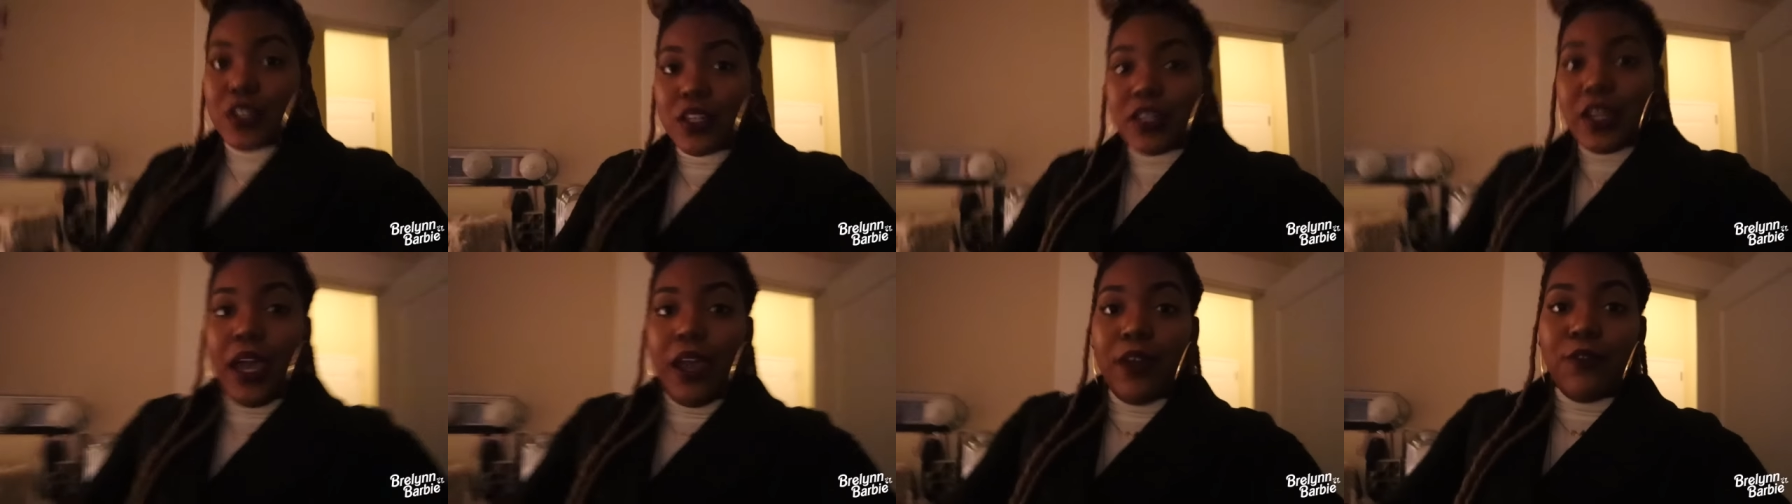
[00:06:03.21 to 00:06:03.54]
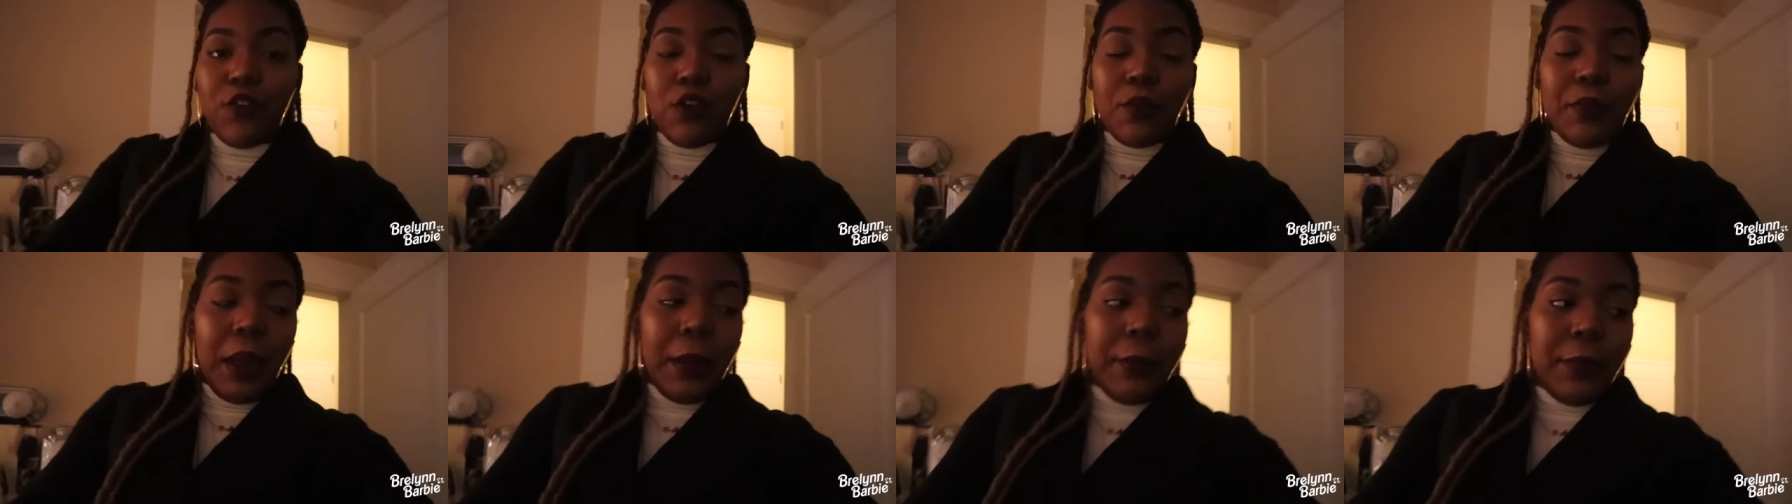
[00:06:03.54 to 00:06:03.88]

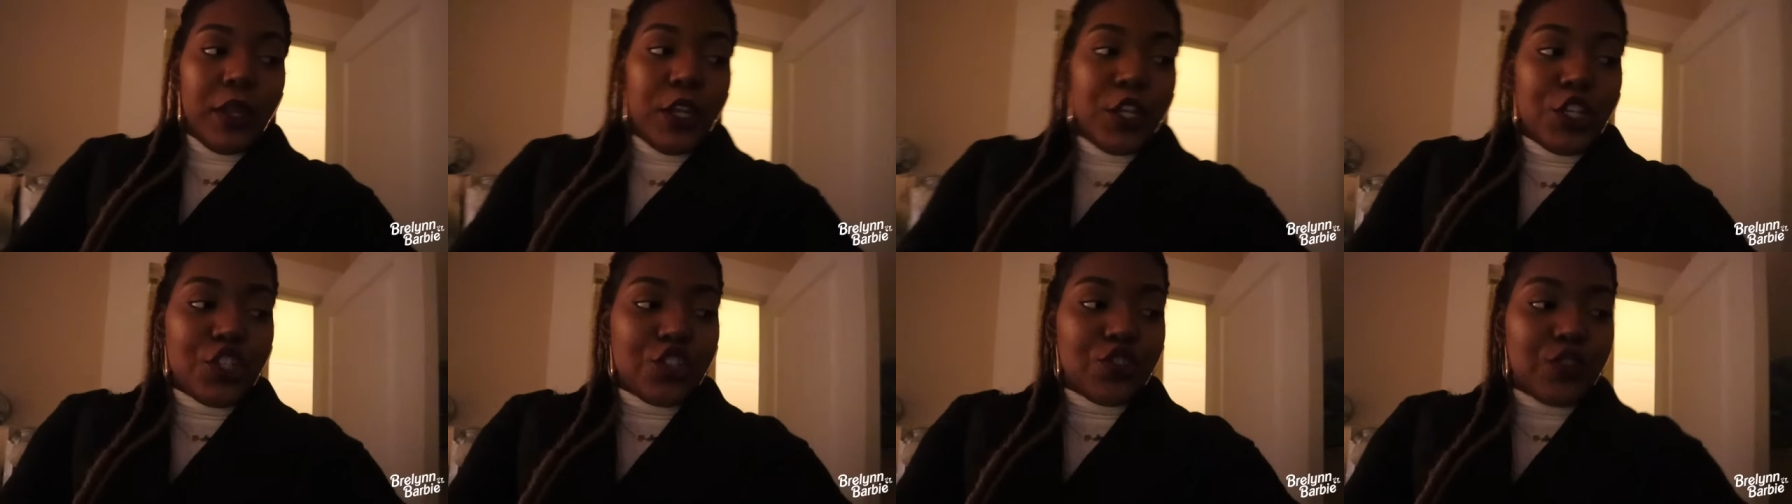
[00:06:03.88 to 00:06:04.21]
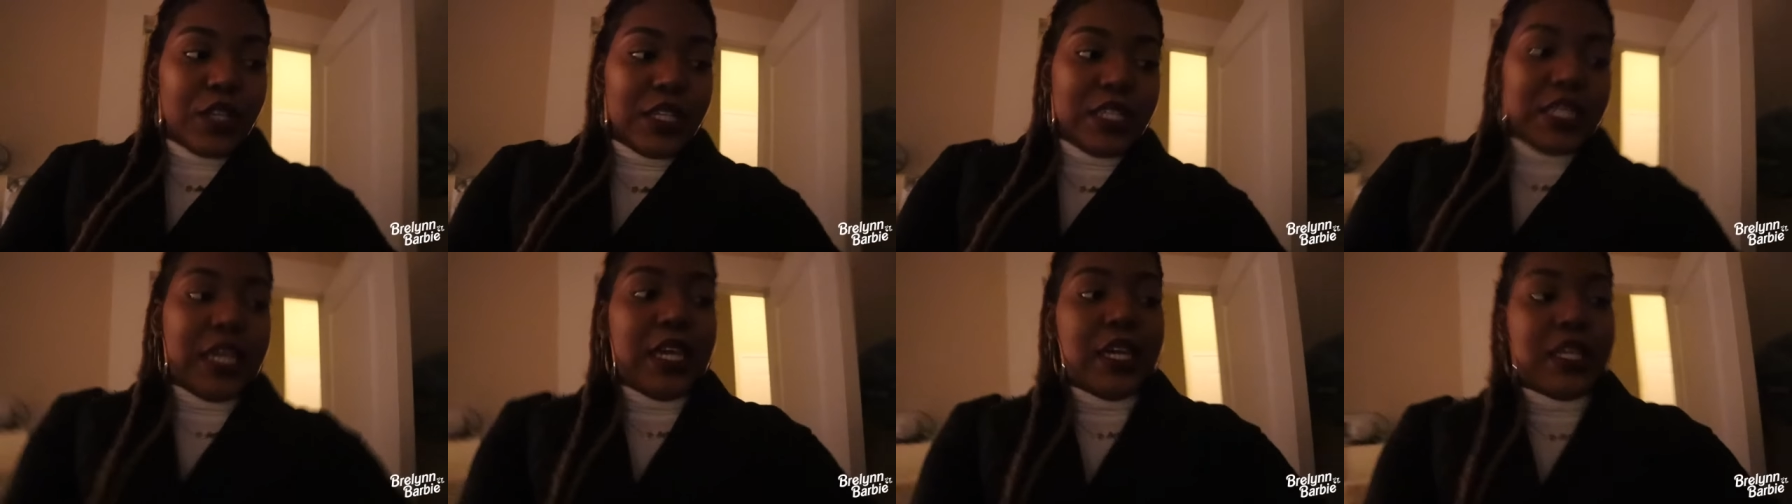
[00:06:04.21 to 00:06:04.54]
tonight for my
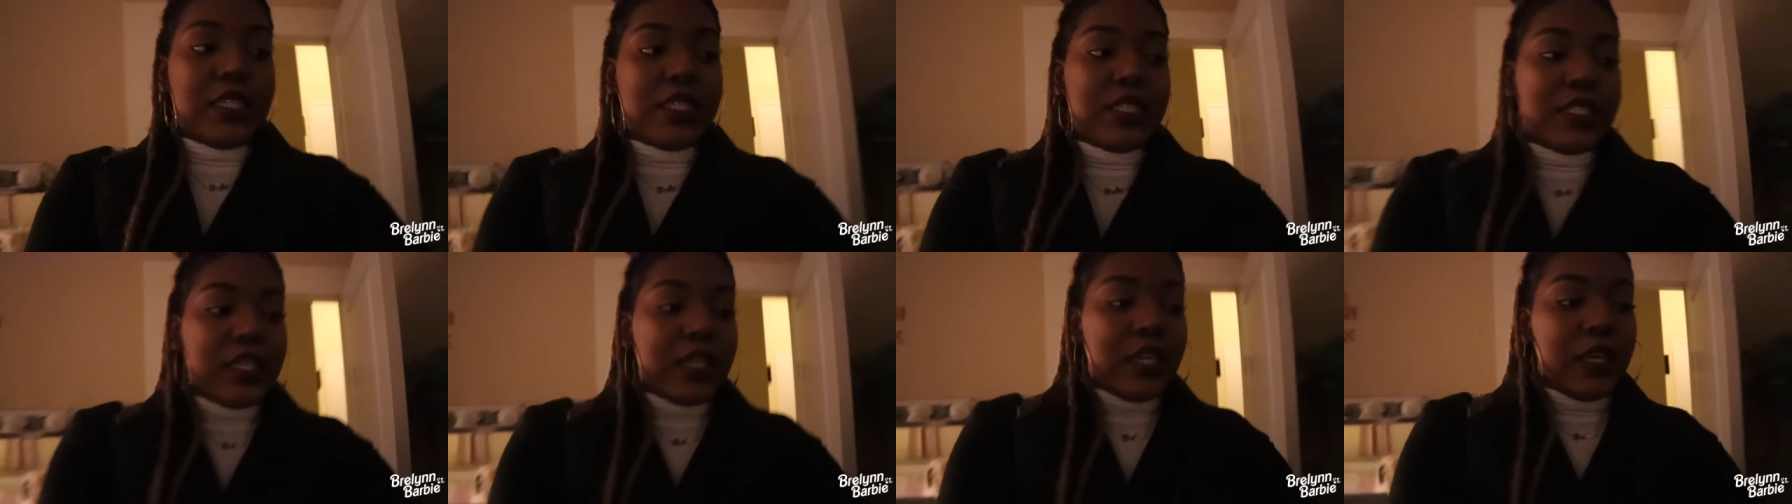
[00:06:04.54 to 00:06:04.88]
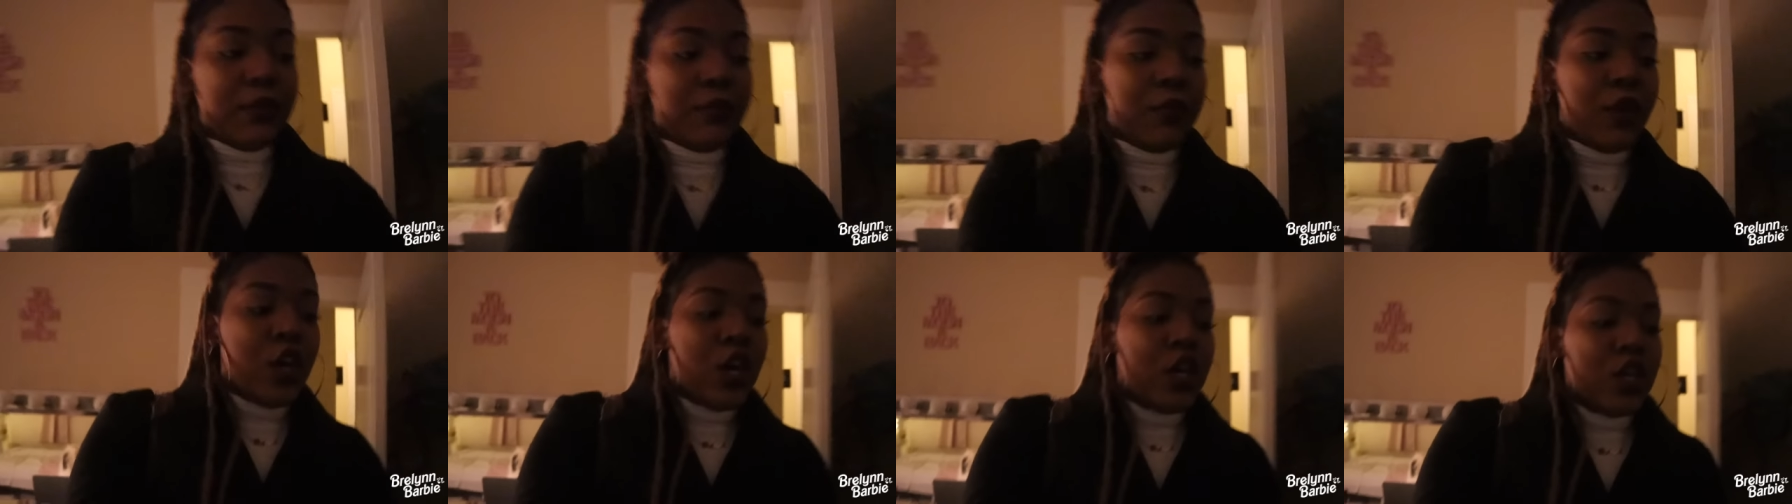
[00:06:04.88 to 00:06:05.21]
ministry dance
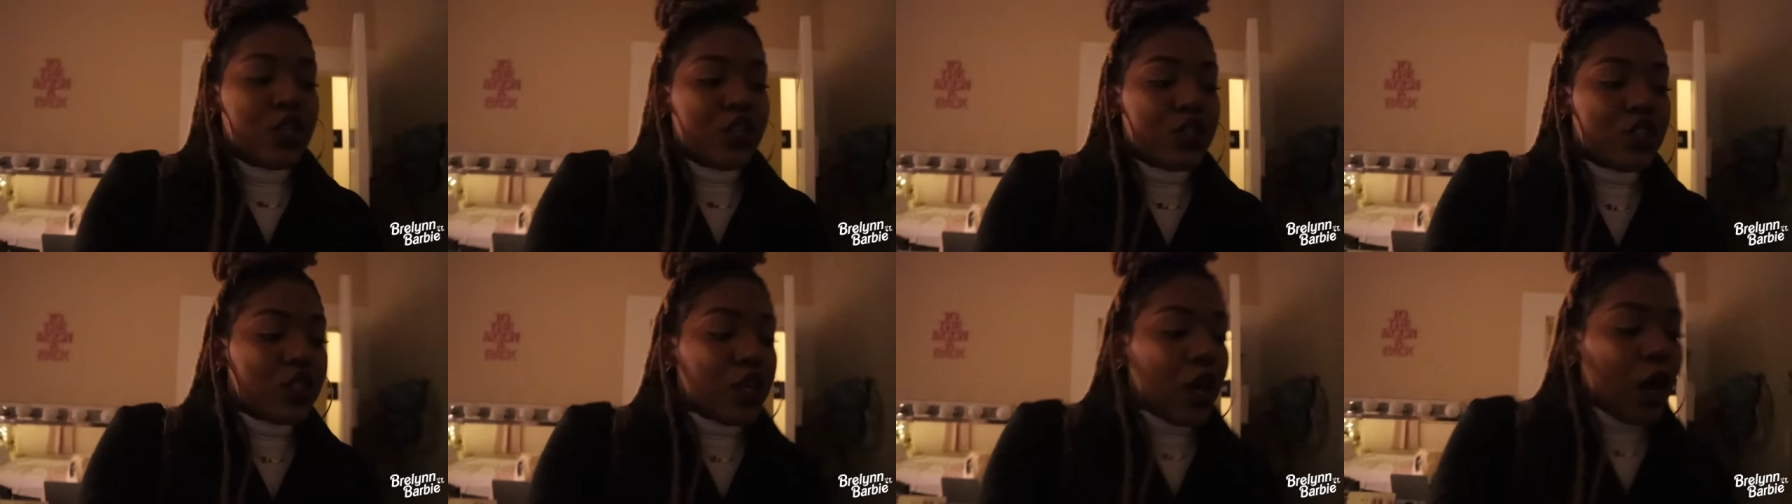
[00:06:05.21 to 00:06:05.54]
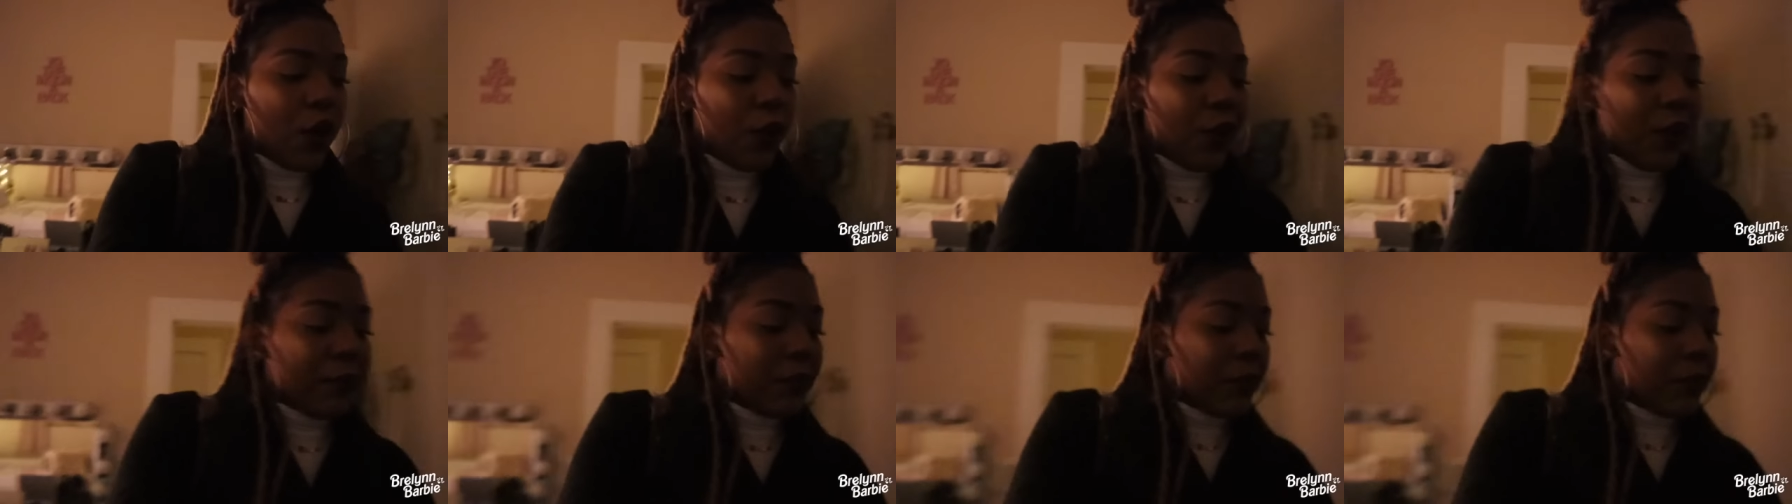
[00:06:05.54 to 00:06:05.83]
team. So